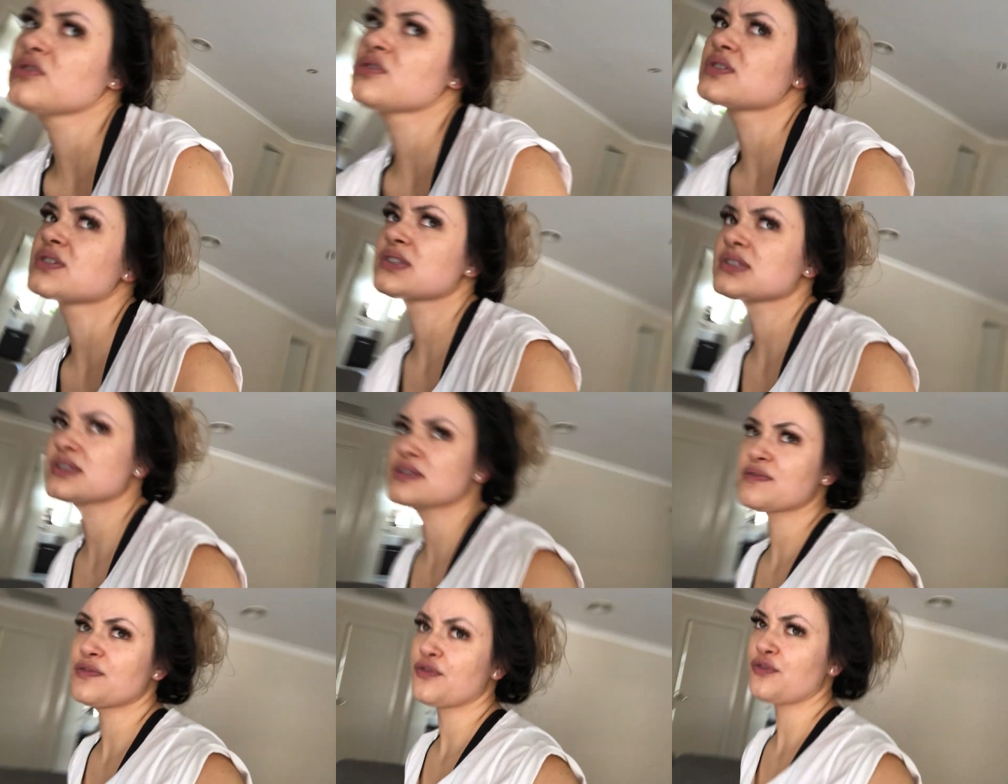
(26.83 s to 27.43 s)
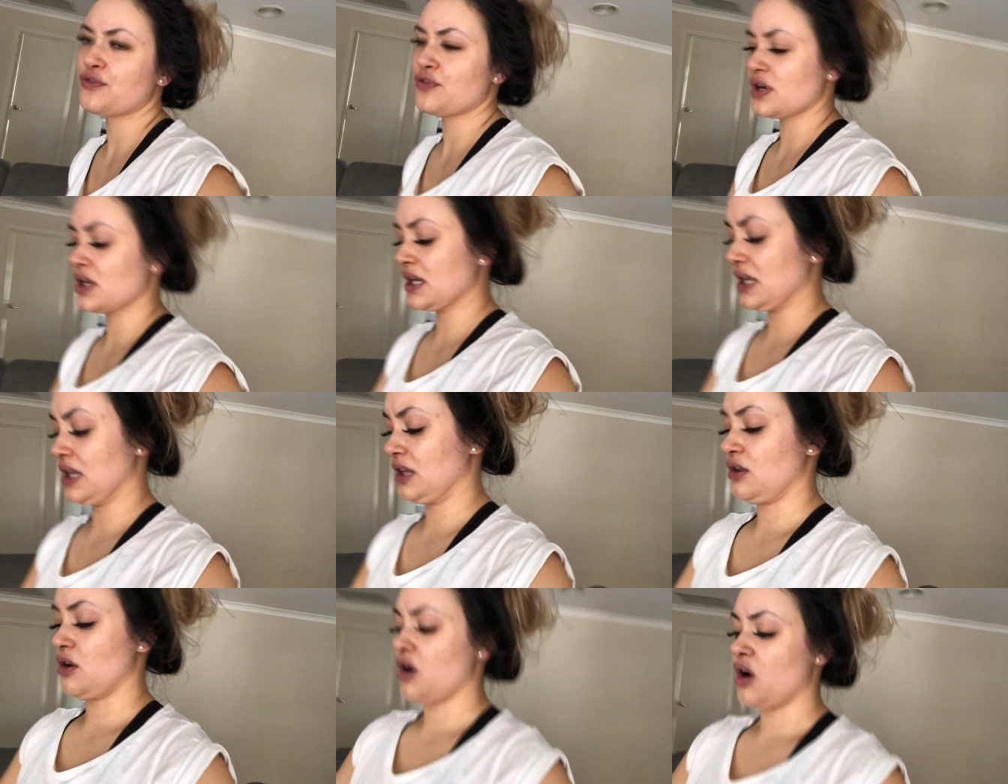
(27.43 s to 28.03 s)
on because it's
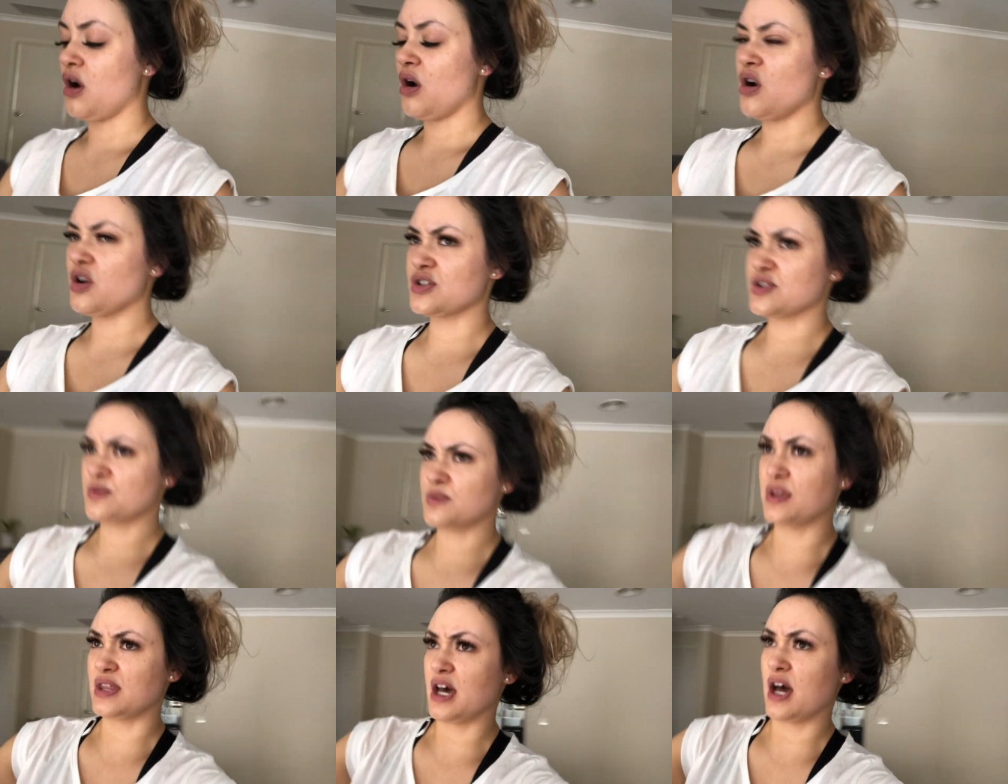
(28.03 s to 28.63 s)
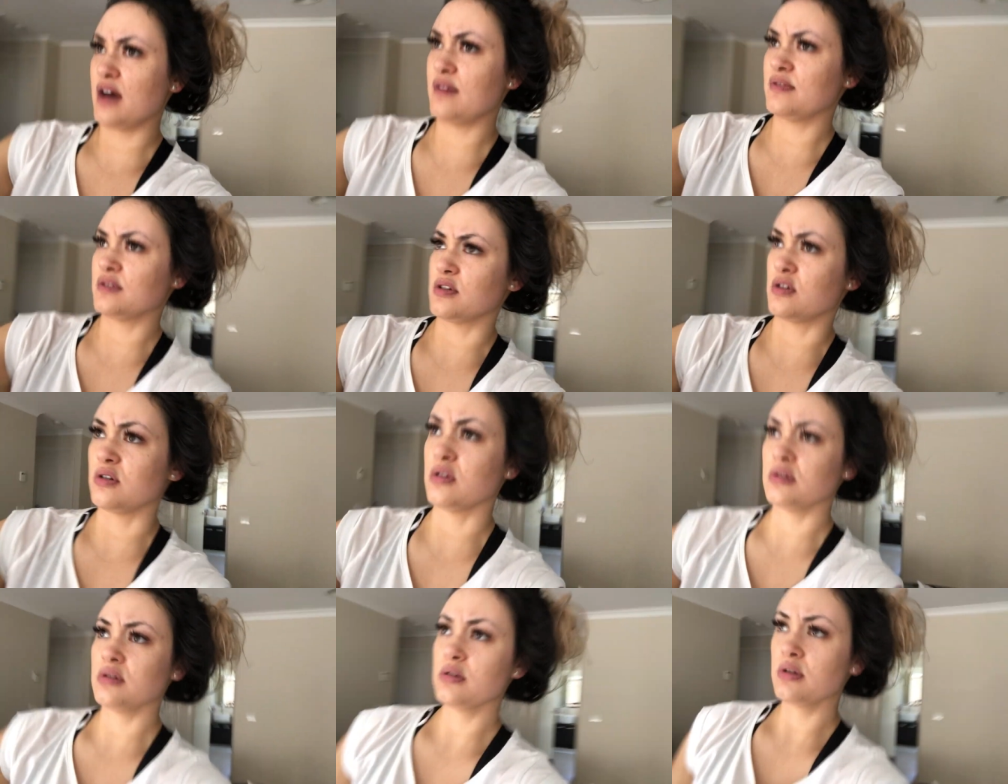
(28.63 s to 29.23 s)
freaking hot with the oven
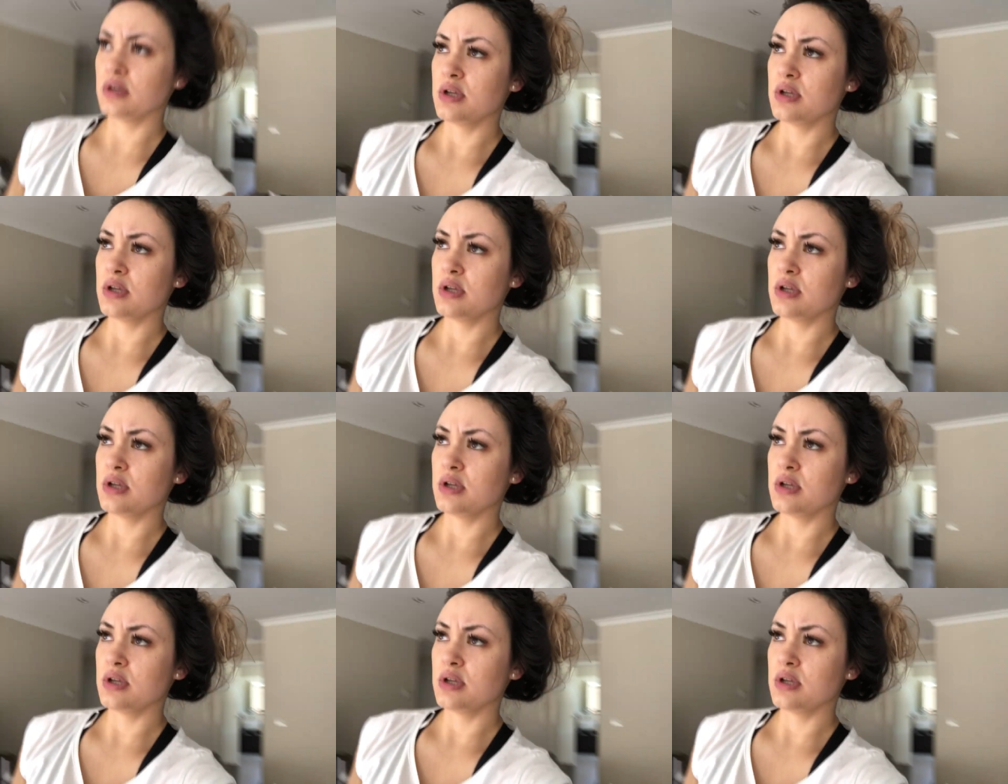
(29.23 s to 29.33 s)
on.